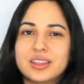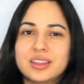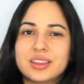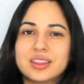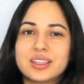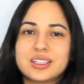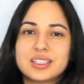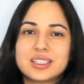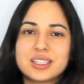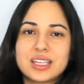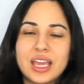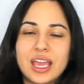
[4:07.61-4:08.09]

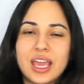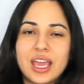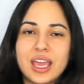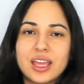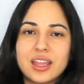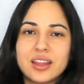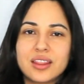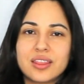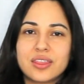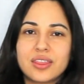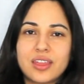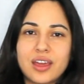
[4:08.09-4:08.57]
The
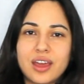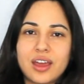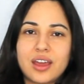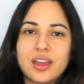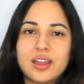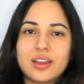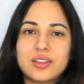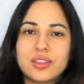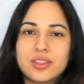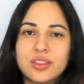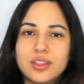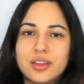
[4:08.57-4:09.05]
tent
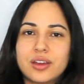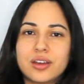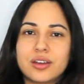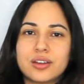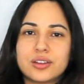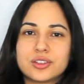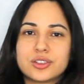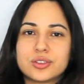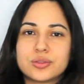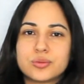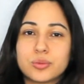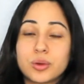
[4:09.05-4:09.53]
that
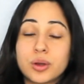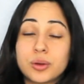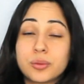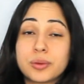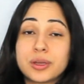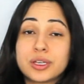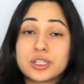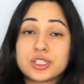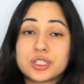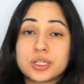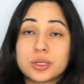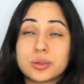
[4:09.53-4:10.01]
the
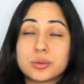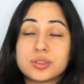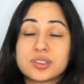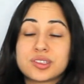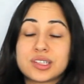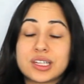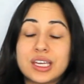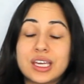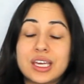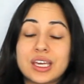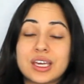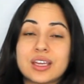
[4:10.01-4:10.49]
runway show was
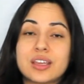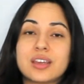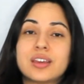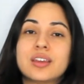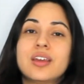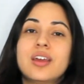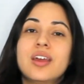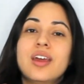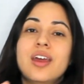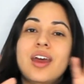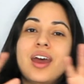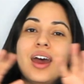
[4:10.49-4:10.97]

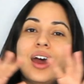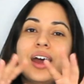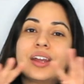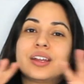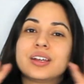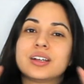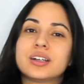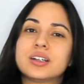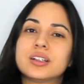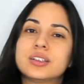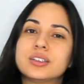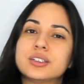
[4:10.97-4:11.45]
in had
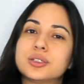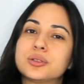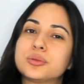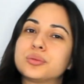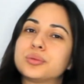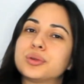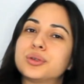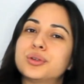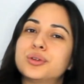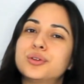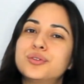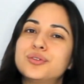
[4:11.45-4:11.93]
a clear
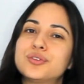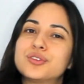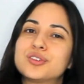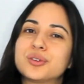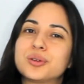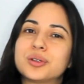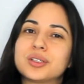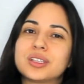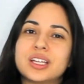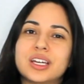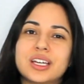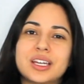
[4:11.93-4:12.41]
roof, so
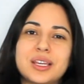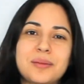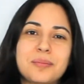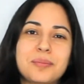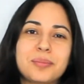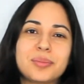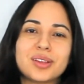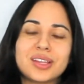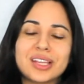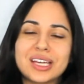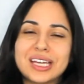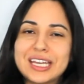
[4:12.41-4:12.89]
it let in
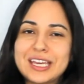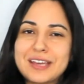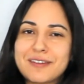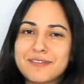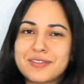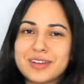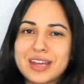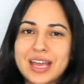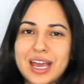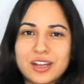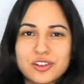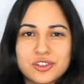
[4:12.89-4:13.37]
plenty of
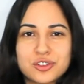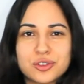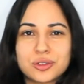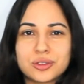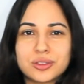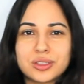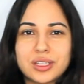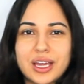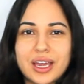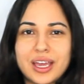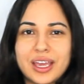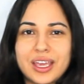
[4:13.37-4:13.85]

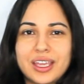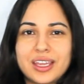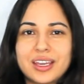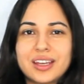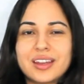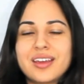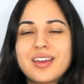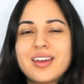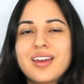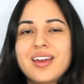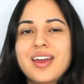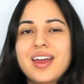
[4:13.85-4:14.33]
natural light,